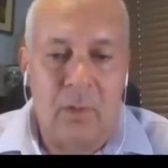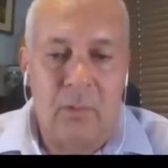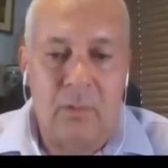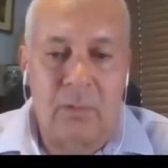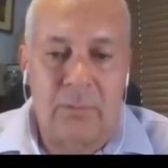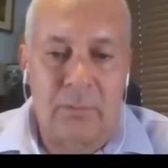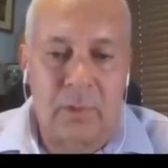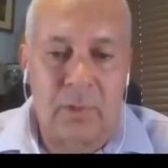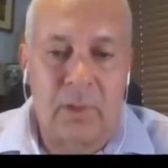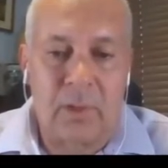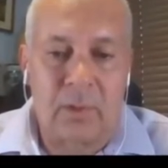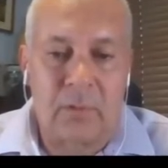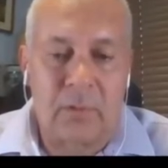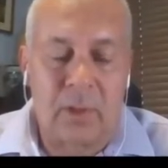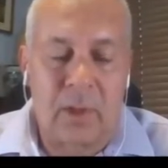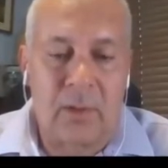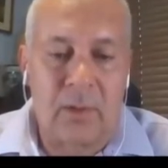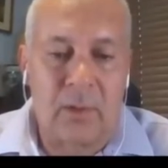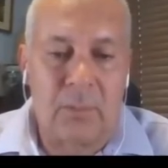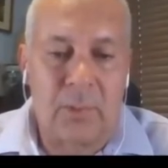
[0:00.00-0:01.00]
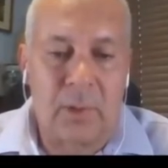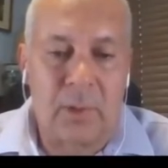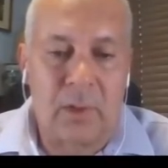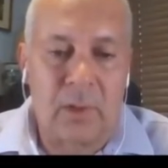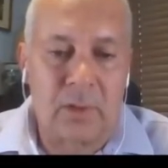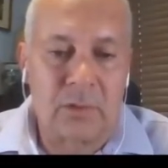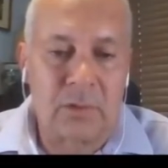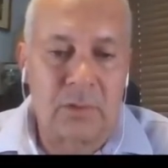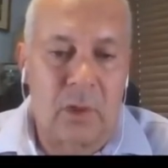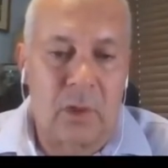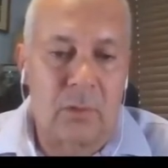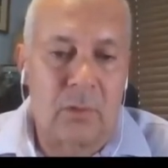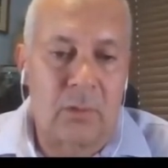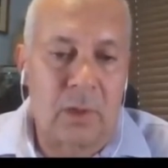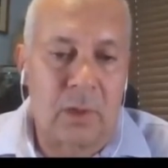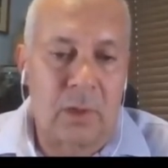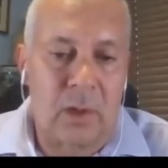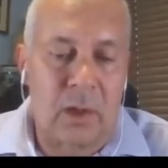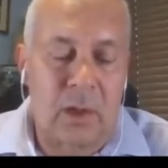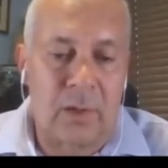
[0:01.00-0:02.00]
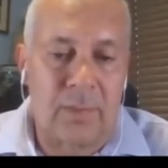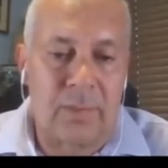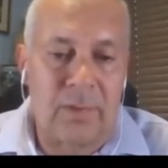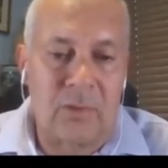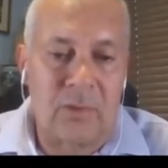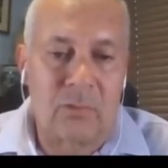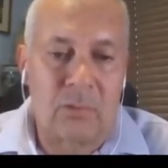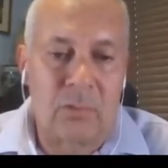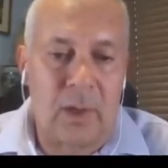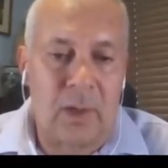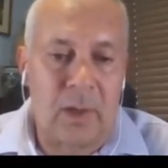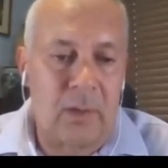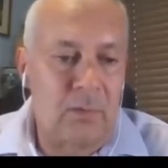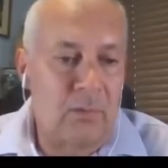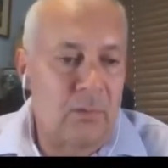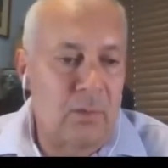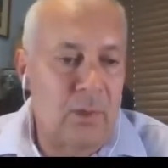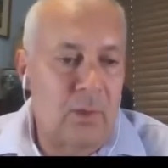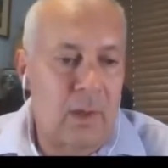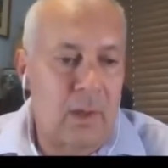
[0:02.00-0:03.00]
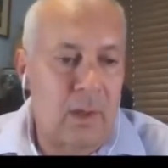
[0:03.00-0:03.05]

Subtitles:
We're very excited because not only are these grades